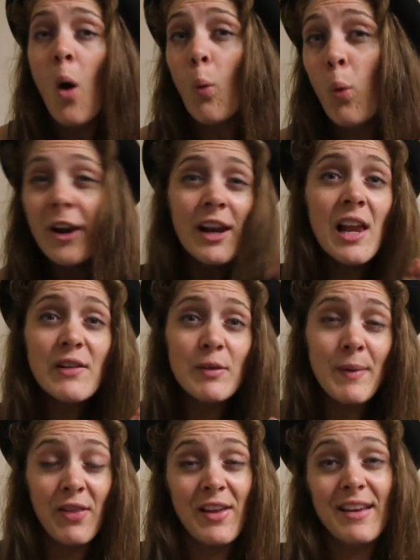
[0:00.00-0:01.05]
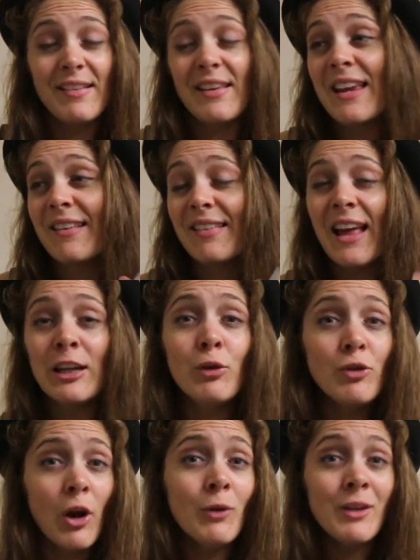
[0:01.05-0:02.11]
What I love about this is that you
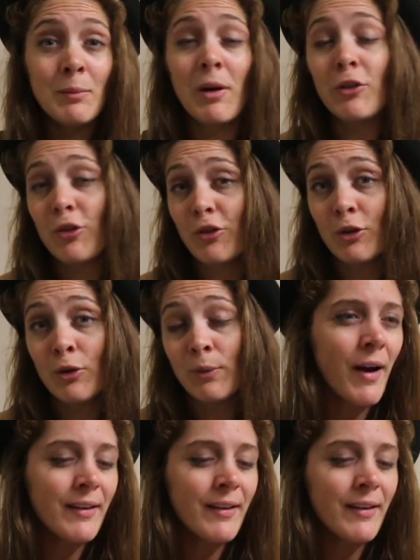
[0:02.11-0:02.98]
don't need much at all.